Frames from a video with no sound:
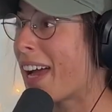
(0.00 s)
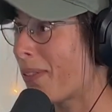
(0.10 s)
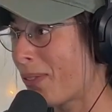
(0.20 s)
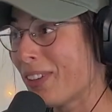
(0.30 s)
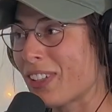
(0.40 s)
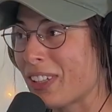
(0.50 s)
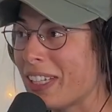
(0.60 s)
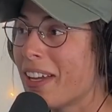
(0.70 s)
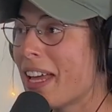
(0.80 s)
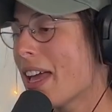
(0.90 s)

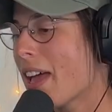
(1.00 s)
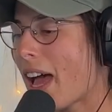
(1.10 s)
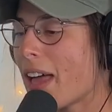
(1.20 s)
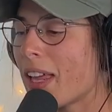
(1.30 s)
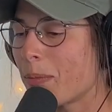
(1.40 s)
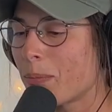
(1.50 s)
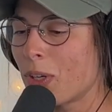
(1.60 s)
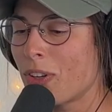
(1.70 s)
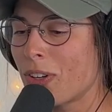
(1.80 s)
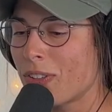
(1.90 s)
I like
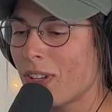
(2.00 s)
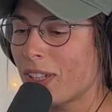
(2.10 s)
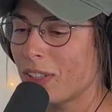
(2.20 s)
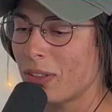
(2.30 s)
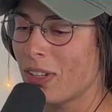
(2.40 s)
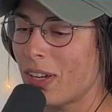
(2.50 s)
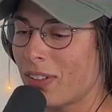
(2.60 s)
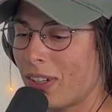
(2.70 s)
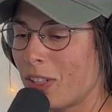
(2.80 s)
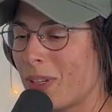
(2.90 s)
murder not
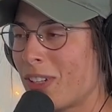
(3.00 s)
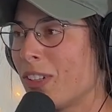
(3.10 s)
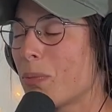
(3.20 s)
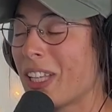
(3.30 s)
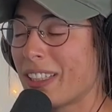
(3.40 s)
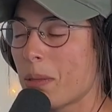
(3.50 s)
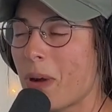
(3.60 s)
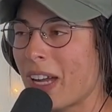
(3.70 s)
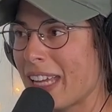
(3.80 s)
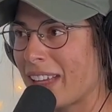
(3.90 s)
documentaries, but like the
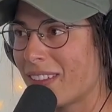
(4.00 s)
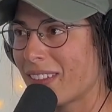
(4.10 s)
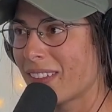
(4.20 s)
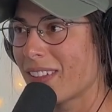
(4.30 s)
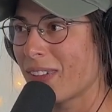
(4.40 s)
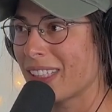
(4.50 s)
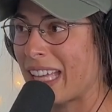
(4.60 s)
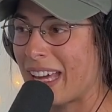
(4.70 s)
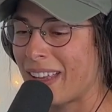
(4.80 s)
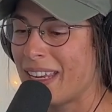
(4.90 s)
podcasts and stuff like that.